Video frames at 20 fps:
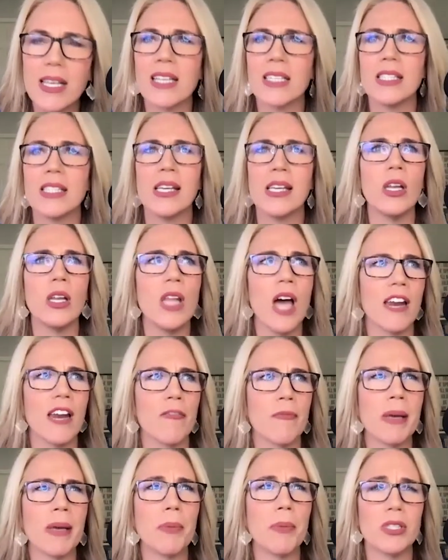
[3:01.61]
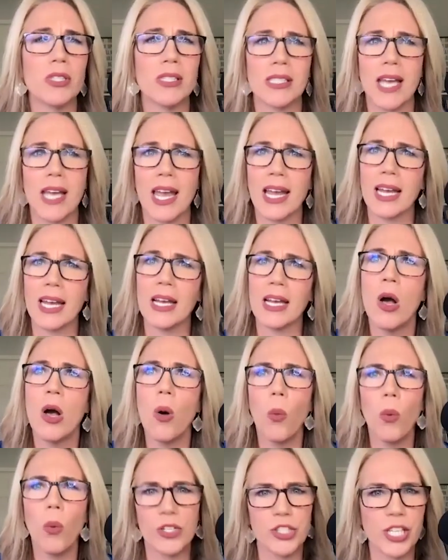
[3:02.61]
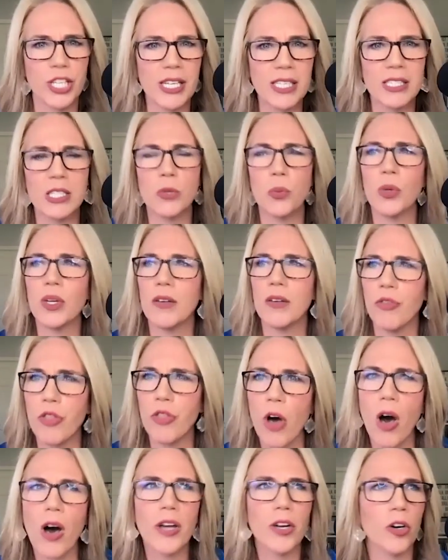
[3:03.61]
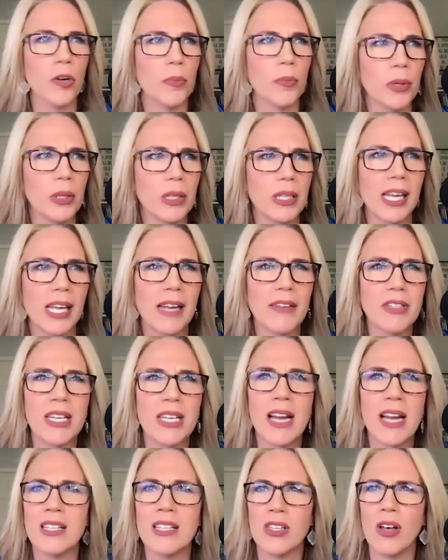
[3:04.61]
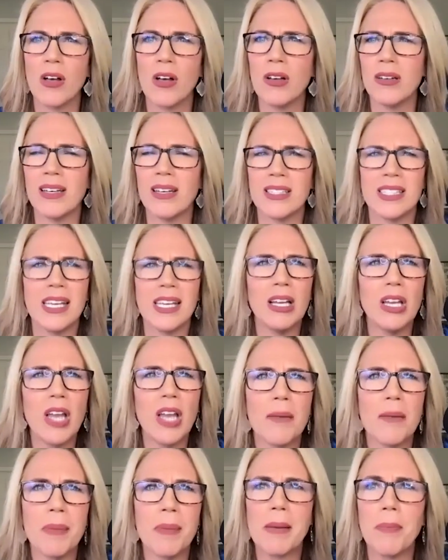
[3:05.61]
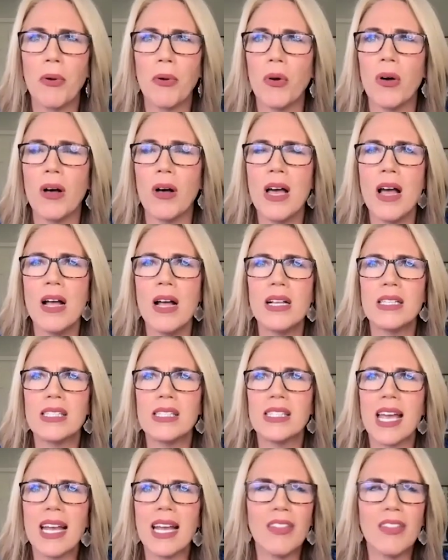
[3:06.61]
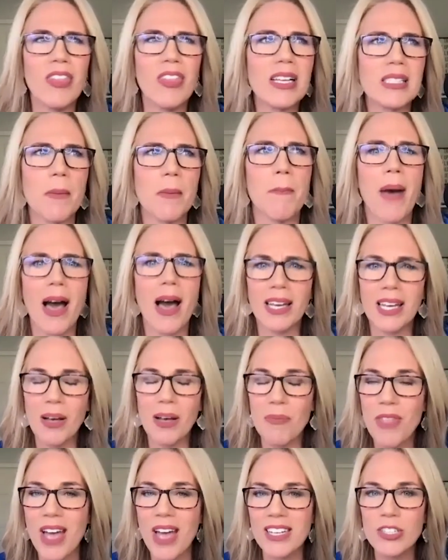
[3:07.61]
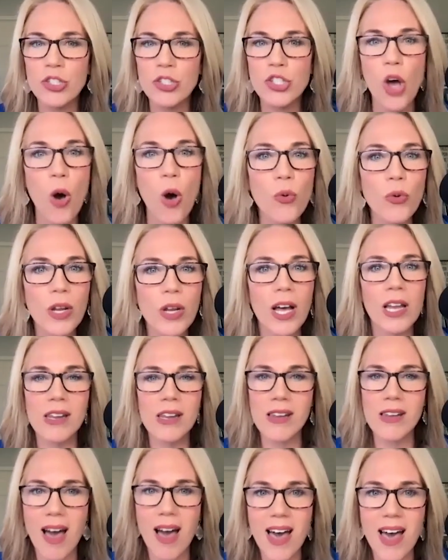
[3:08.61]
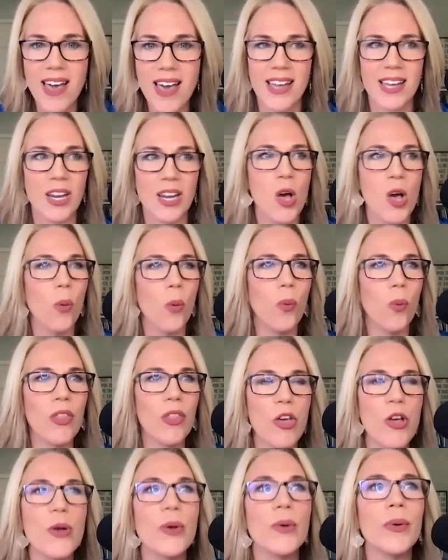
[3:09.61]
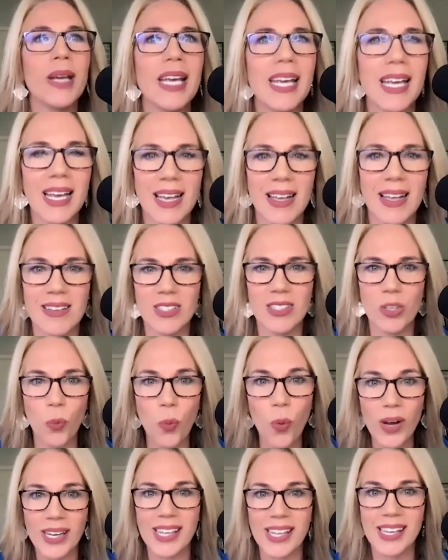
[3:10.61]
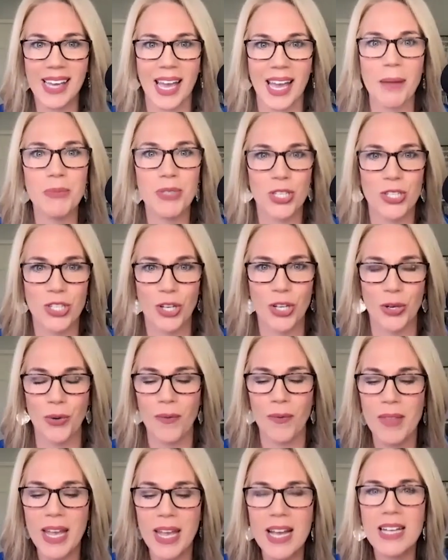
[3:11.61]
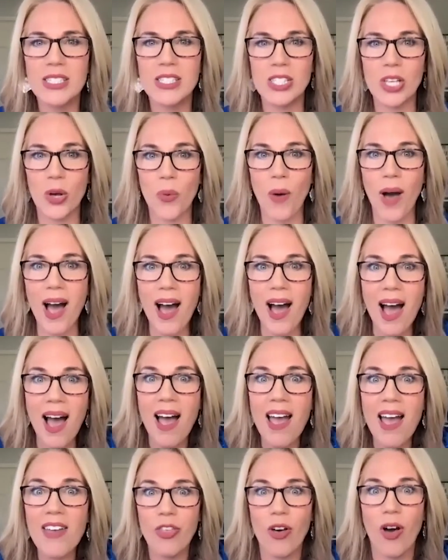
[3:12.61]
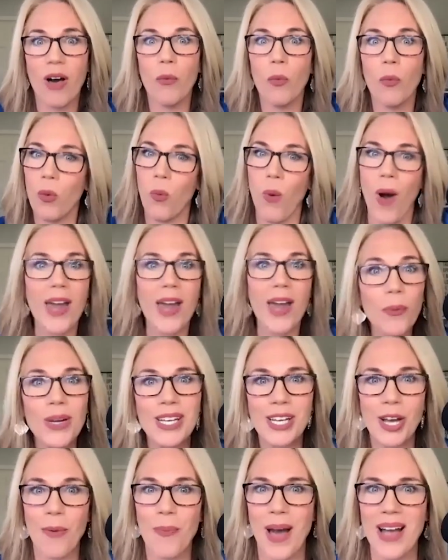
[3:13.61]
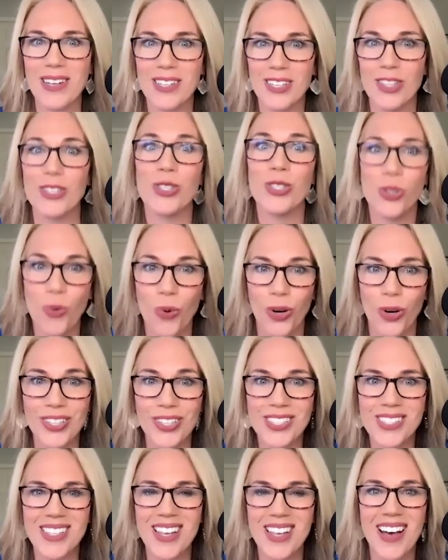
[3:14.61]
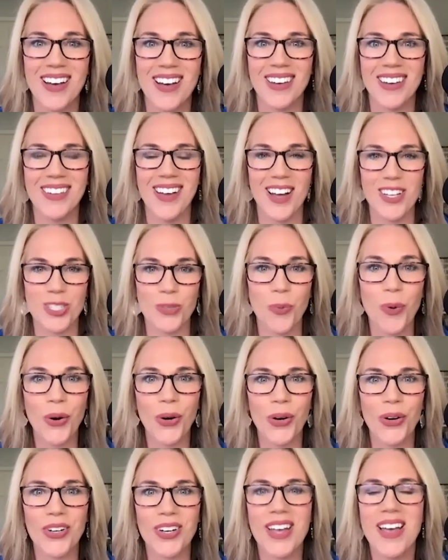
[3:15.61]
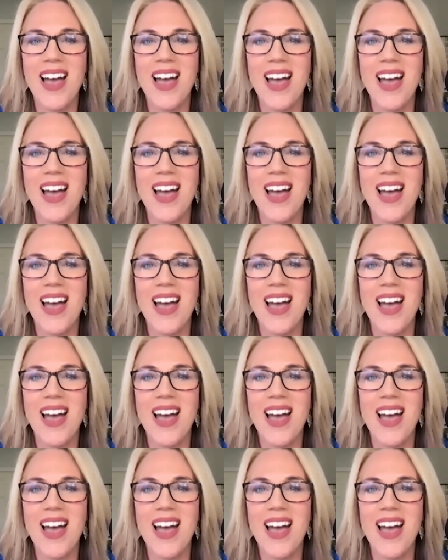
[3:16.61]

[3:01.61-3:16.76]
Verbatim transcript: I see a lot of people saying what Jesus would have thought or believed. And I saw, I see a lot of people saying things about him that don't align with who he is or what he came to do. So I thought, well, why don't we go back to the source, uh, God's word,